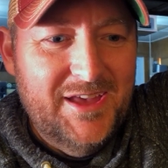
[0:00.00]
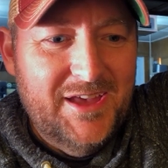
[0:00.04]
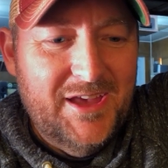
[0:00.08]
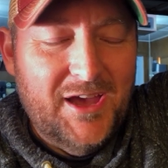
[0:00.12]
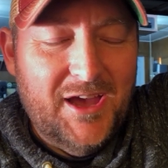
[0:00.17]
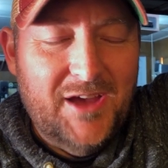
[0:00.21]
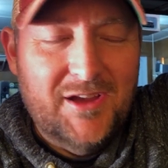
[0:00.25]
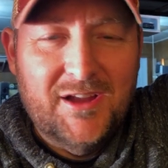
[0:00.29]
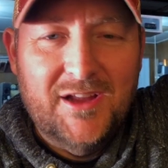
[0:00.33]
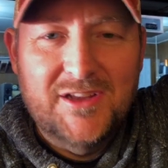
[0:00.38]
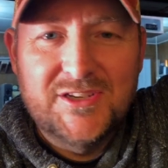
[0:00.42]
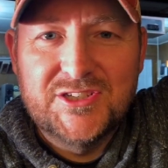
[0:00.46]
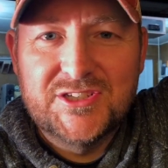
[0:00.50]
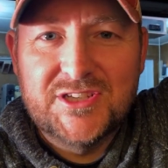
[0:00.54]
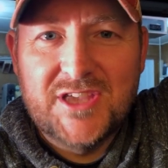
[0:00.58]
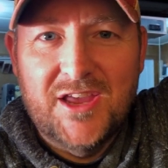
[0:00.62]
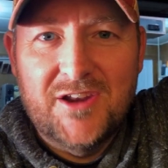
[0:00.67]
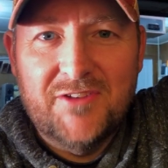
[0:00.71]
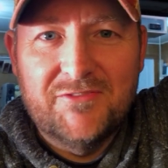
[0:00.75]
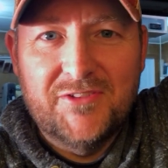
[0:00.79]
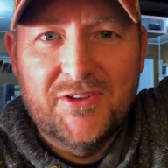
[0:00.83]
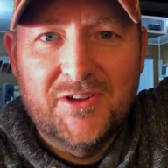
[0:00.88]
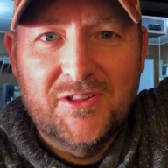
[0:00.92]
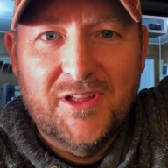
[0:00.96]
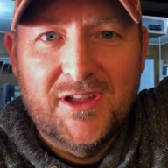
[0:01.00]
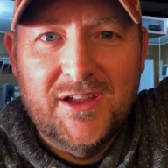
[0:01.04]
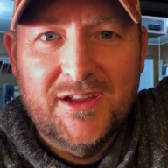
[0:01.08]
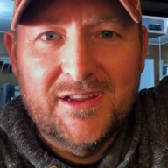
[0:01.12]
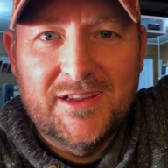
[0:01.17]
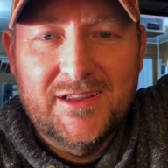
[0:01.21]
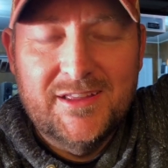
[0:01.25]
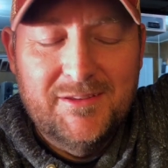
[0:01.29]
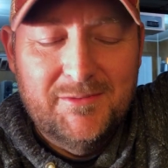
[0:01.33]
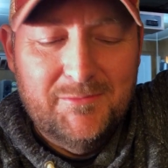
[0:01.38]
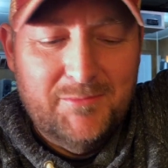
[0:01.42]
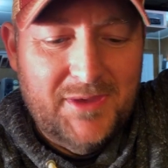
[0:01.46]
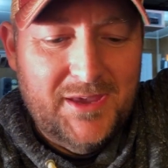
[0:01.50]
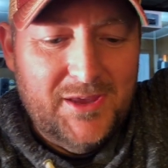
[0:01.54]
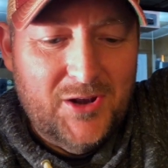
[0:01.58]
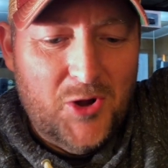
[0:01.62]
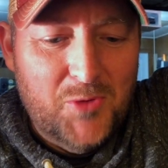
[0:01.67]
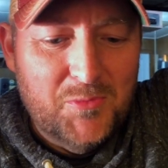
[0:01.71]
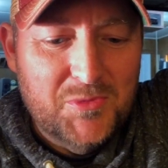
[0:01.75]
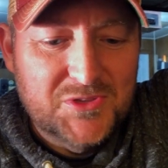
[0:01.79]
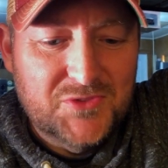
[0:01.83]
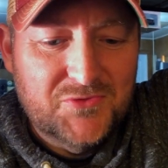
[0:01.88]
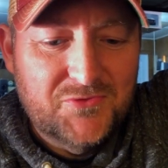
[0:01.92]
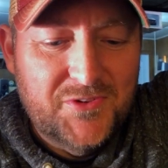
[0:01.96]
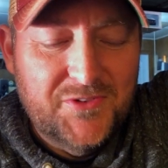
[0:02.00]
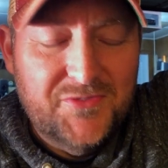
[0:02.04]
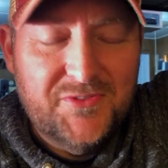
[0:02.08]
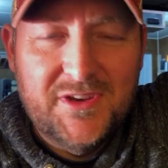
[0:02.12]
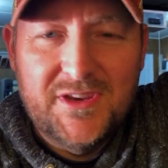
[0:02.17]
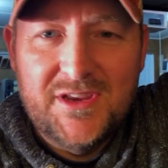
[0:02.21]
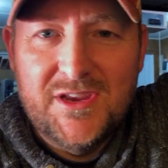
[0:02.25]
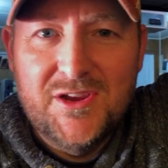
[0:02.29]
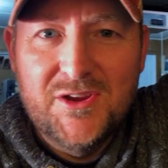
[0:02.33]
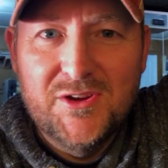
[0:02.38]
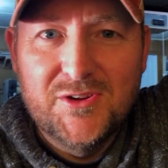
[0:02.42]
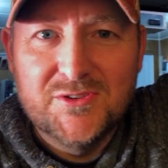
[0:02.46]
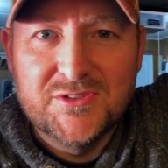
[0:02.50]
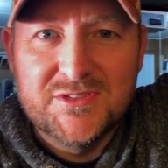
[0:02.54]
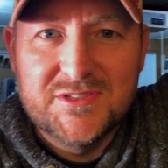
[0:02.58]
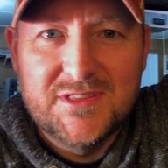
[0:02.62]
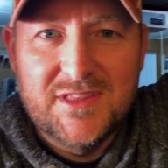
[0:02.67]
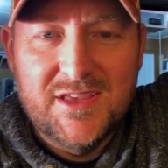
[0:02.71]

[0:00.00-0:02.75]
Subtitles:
I just kind of felt like, man, almost 50 years